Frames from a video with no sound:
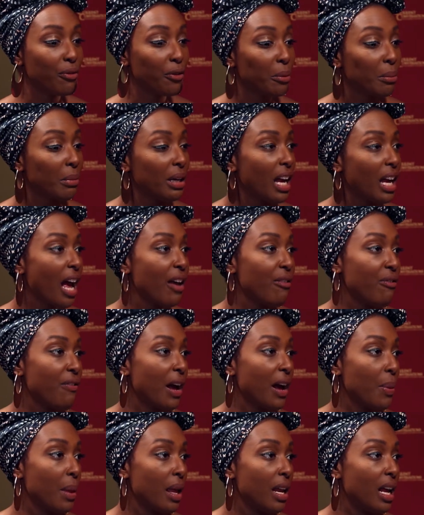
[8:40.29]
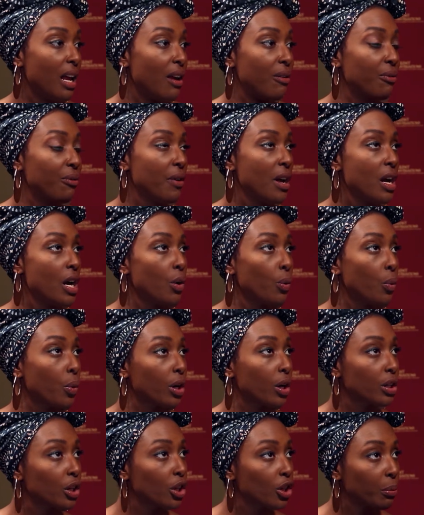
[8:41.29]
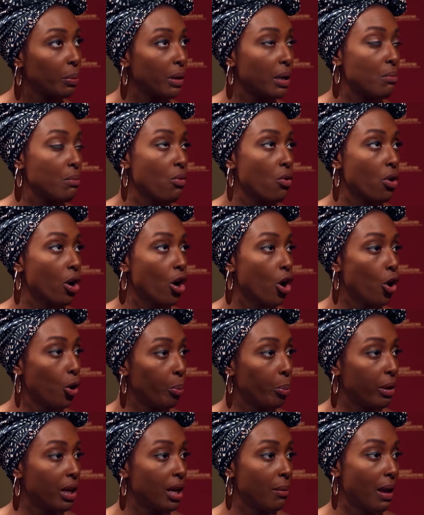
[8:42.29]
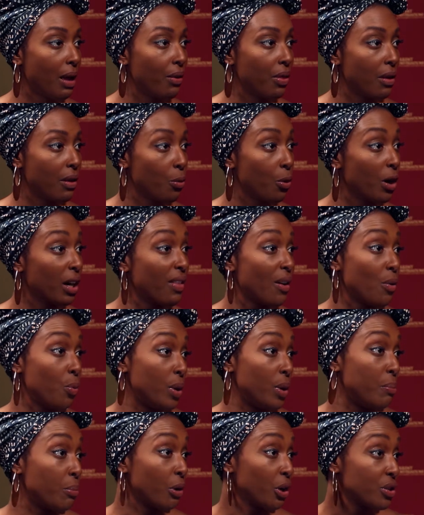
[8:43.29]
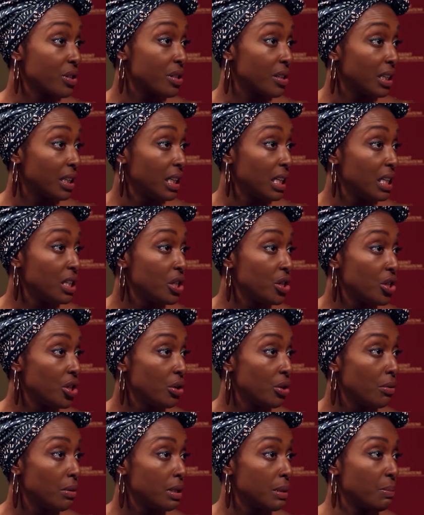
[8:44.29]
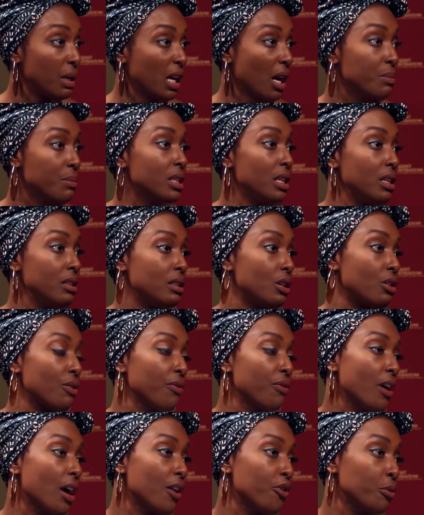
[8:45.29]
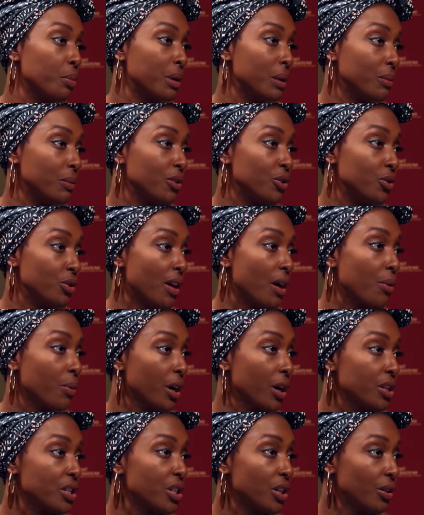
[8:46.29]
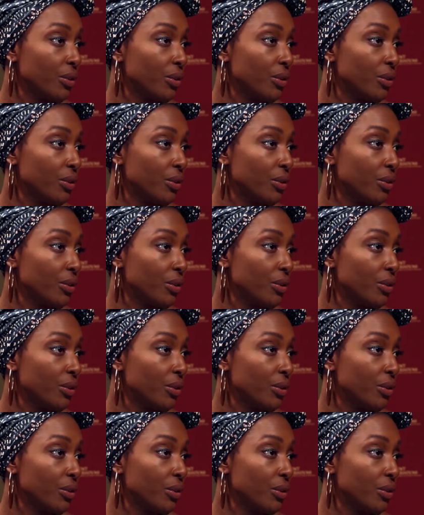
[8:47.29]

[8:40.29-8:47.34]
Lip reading: for me, I found that if we're a little bit more open about the work that we personally need to do, it becomes easier for other people to do that work too.